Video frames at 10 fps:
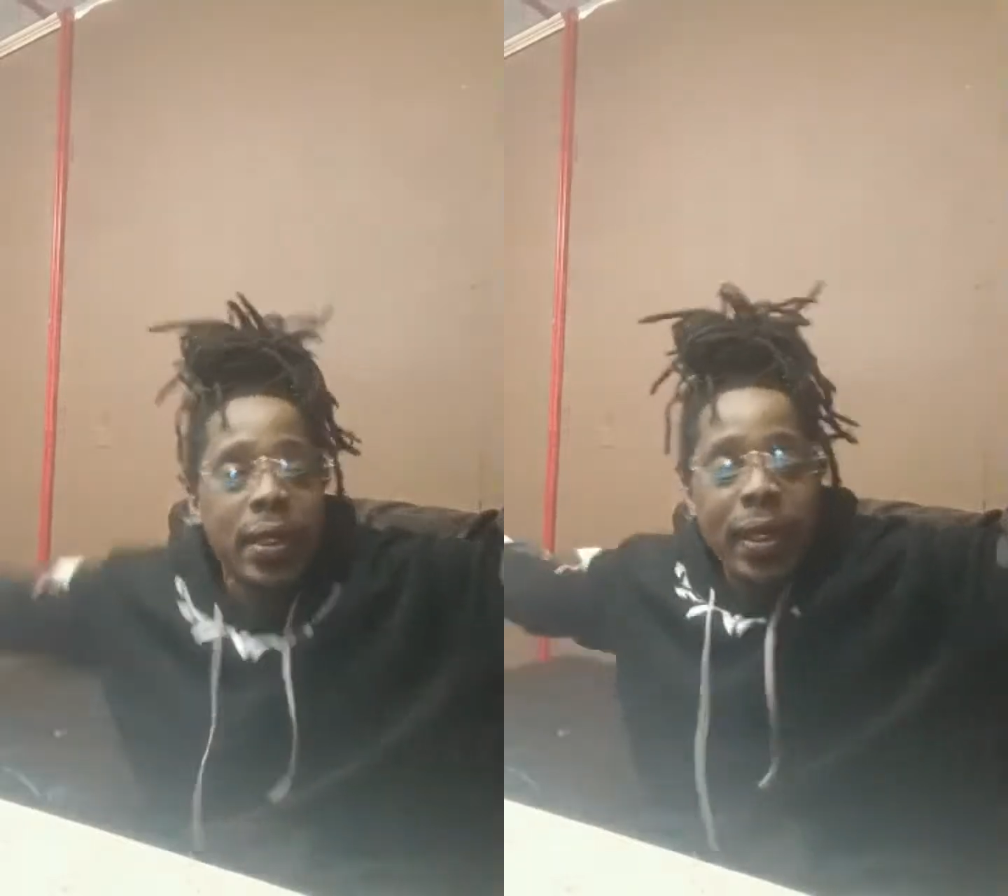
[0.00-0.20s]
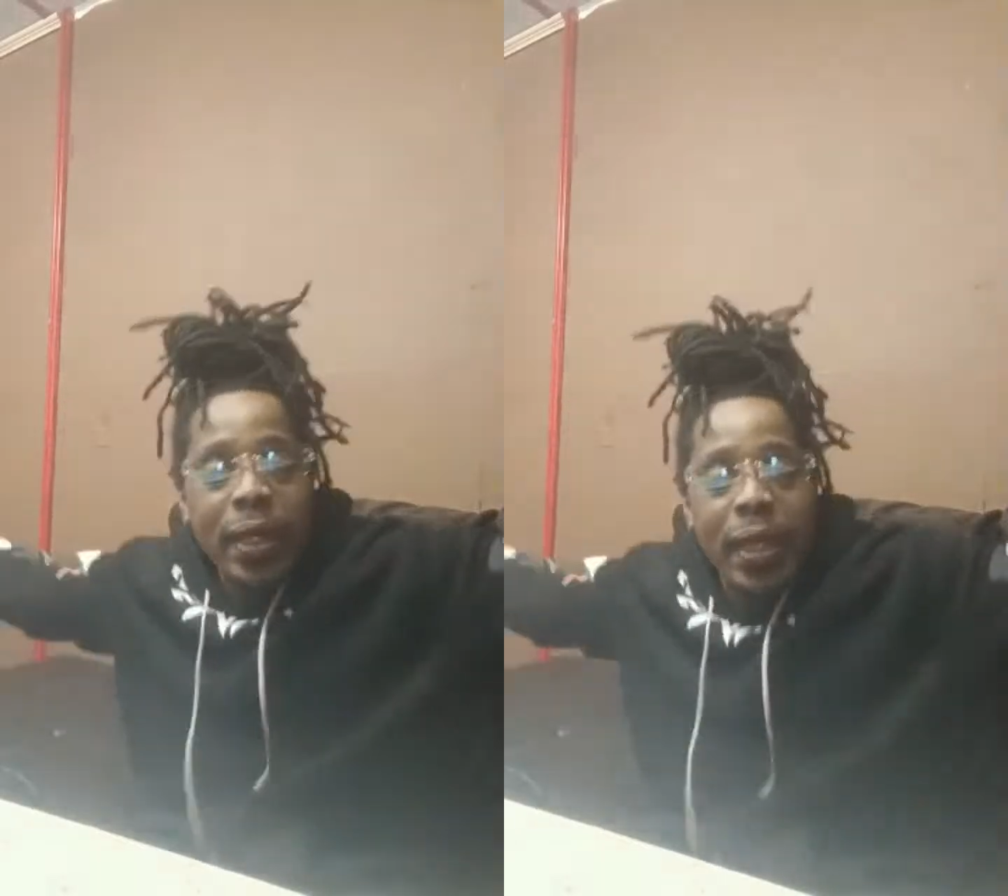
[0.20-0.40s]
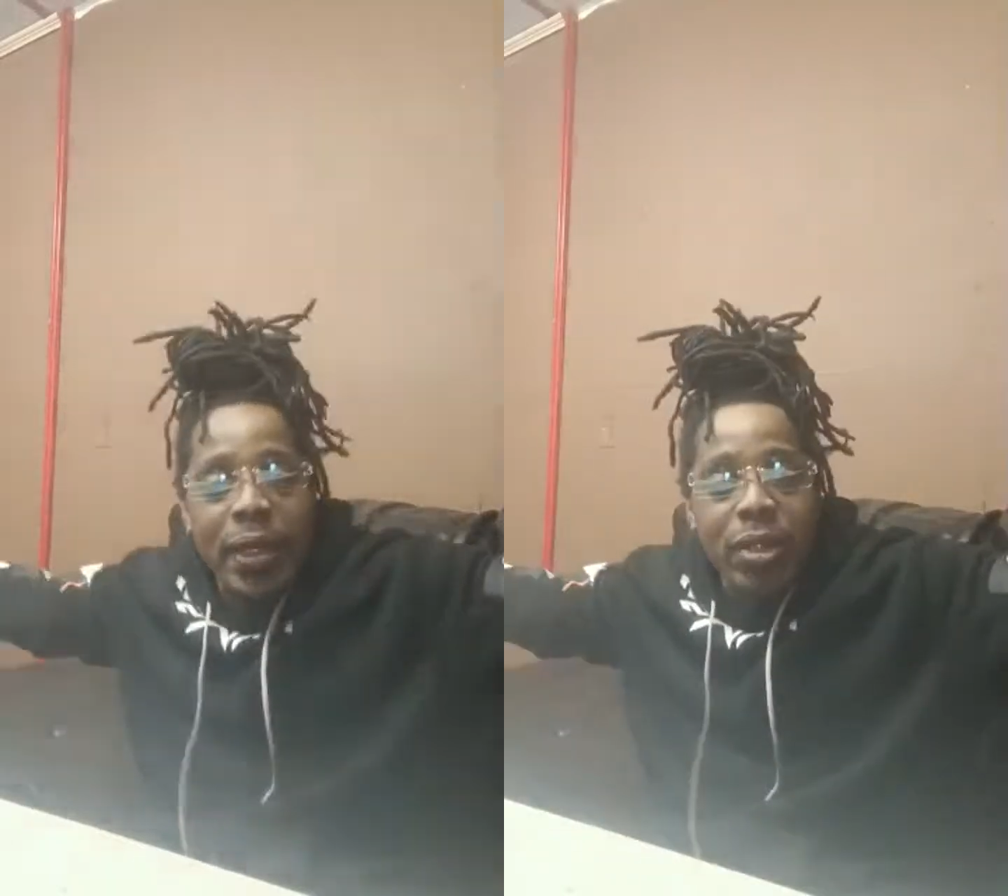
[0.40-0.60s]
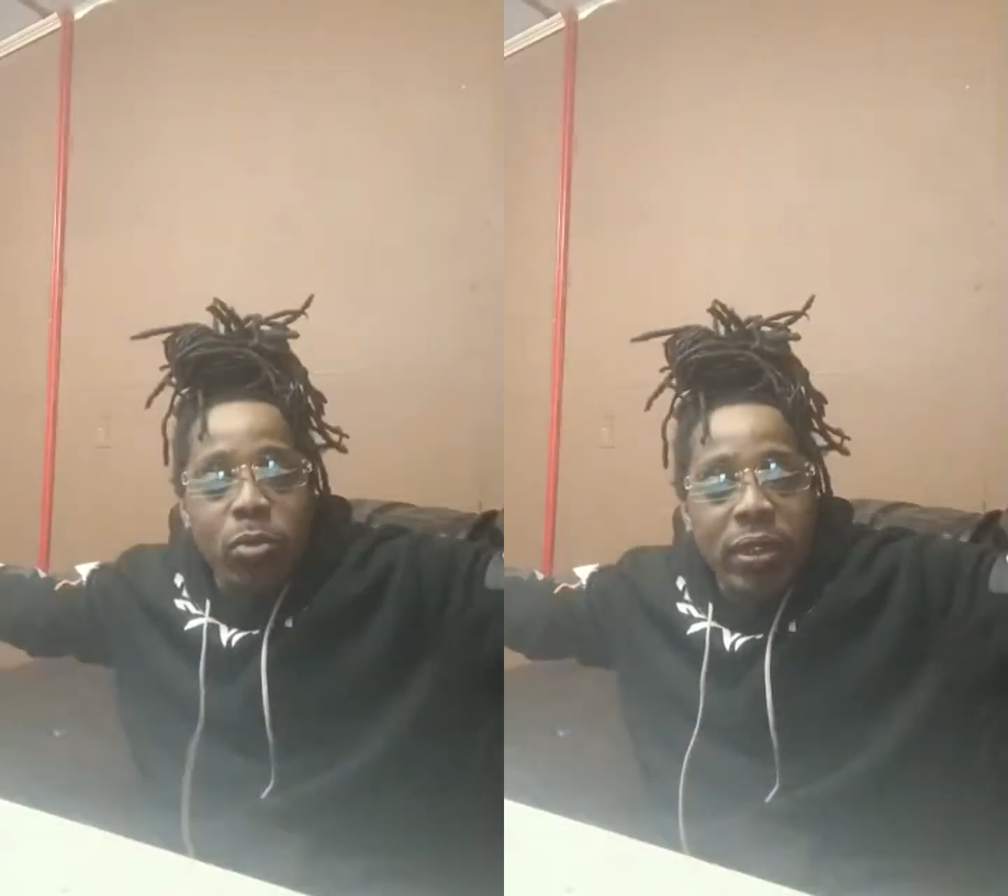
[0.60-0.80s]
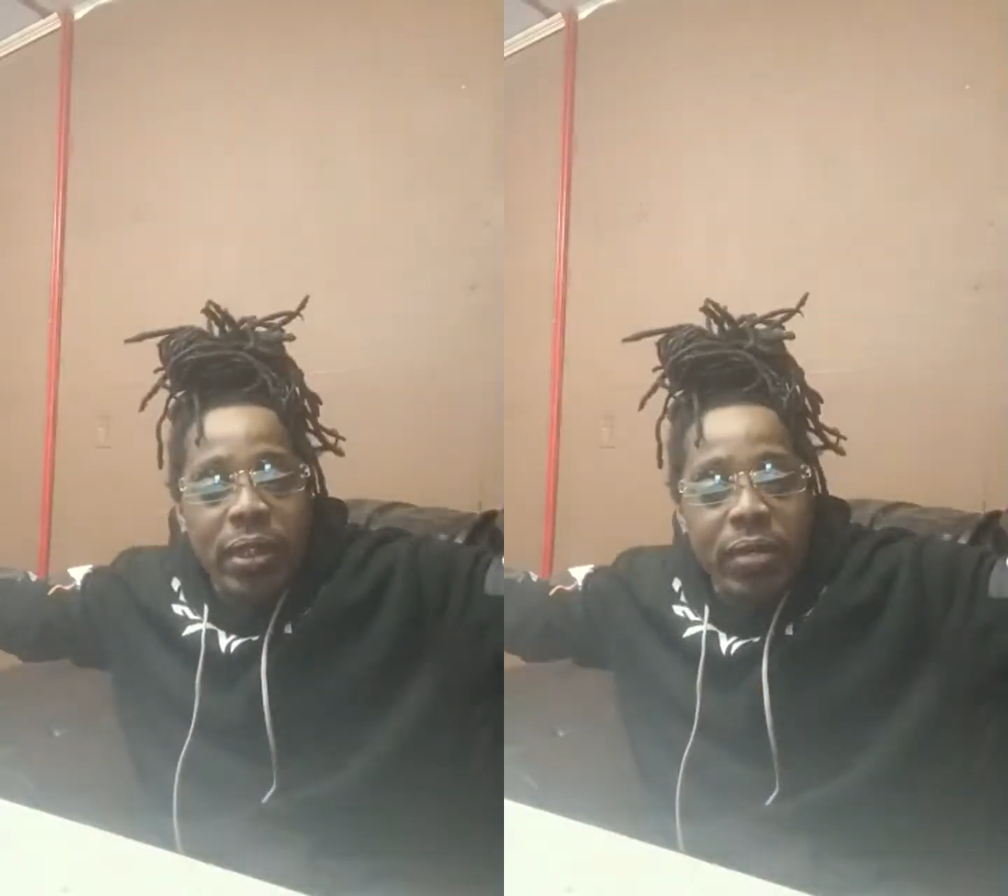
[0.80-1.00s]
And I get
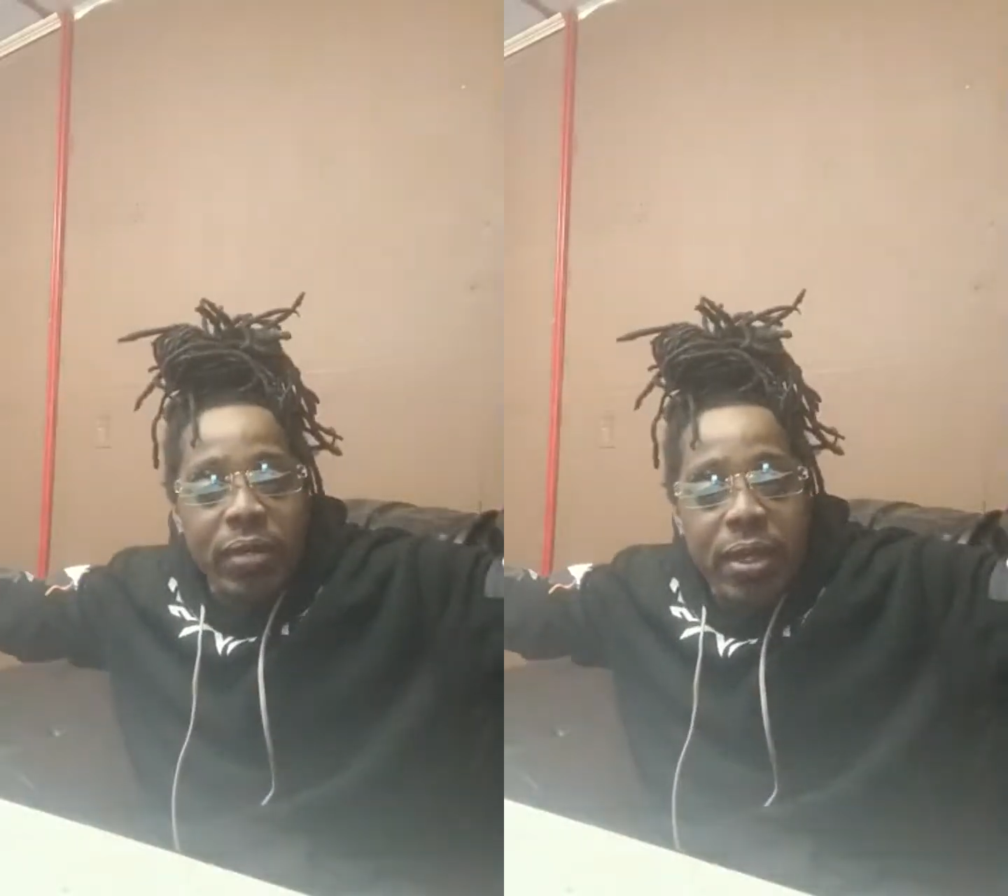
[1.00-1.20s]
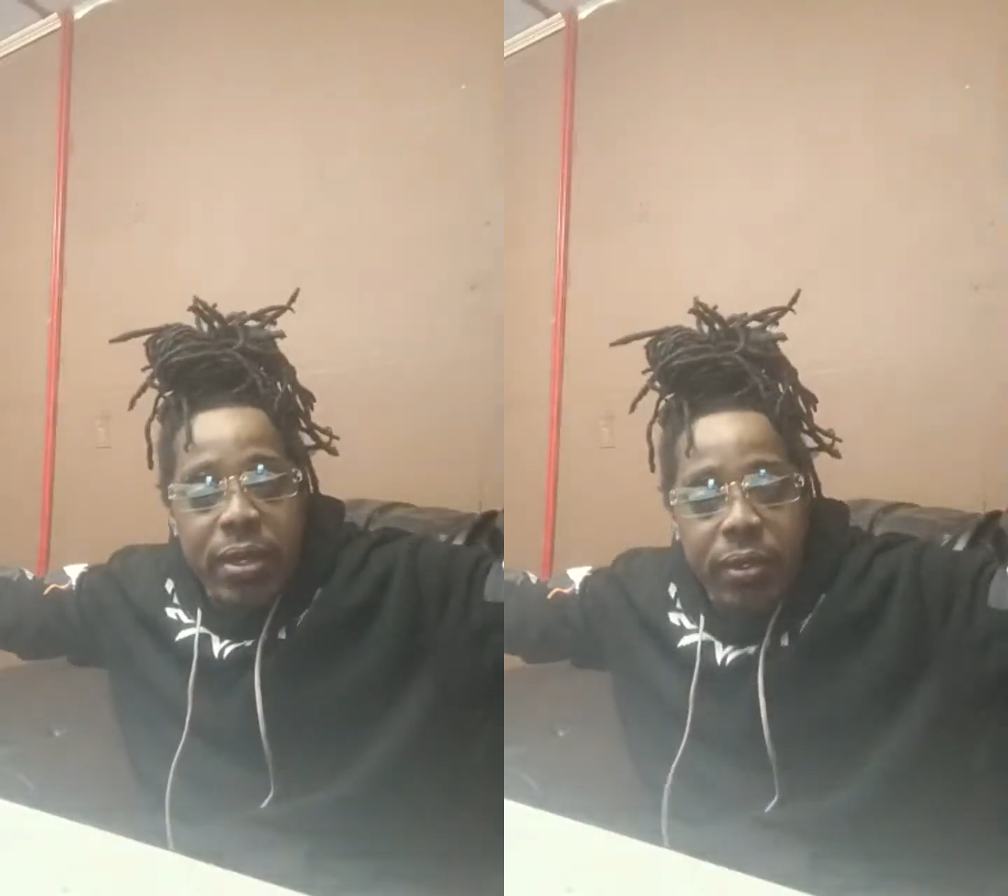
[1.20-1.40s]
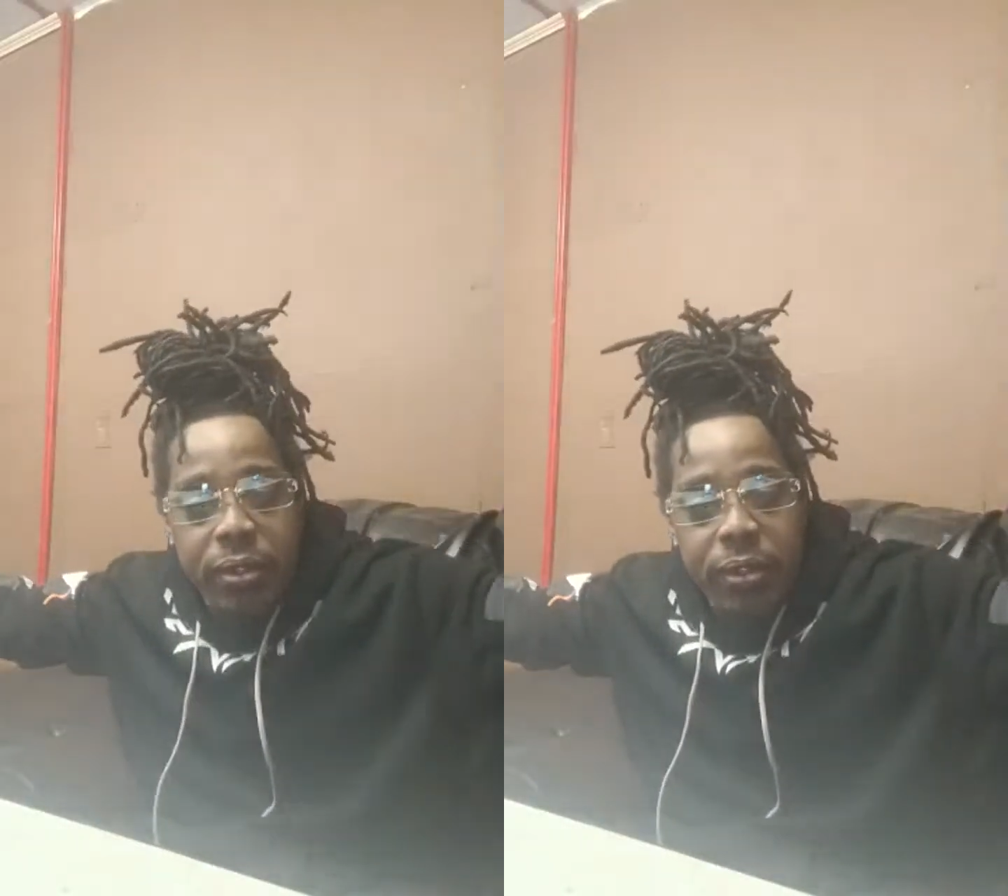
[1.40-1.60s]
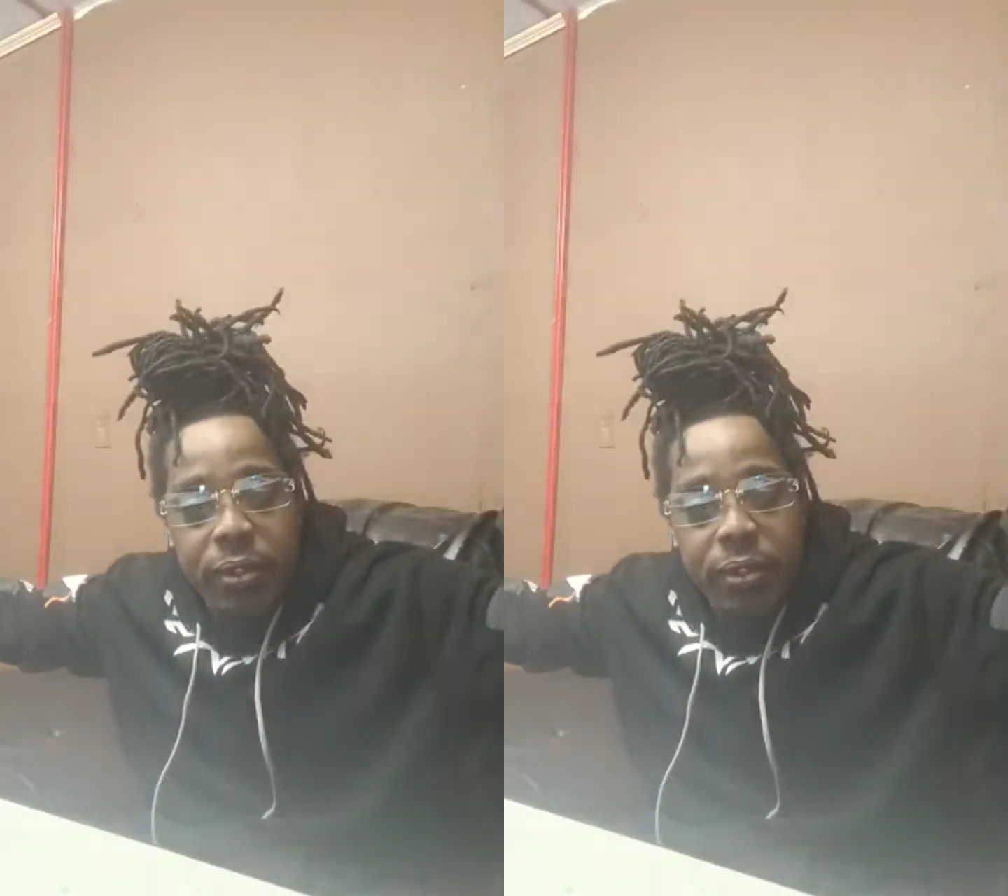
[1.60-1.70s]
27 years.